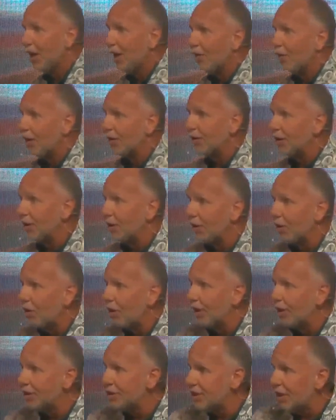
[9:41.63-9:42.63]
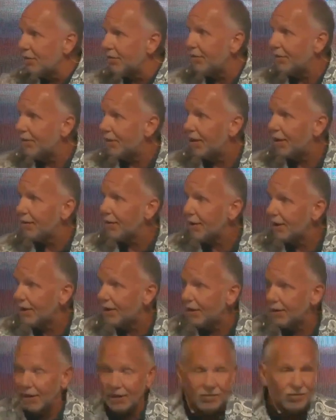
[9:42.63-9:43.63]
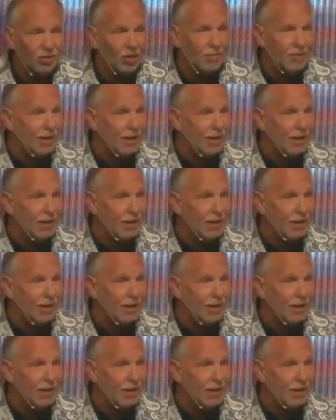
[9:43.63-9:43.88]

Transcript: with the Lord is to, uh, is to be